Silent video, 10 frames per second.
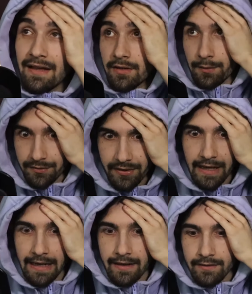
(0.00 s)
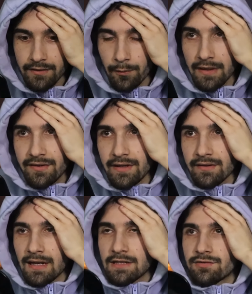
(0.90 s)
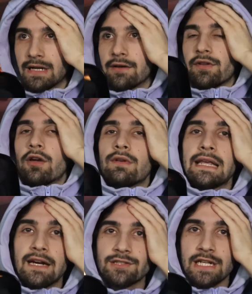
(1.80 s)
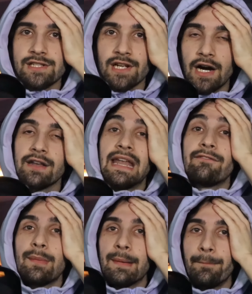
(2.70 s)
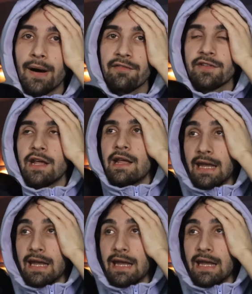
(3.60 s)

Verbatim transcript: As I was saying, the Wizard is Clash Royale's only unchanged card, never been buffed,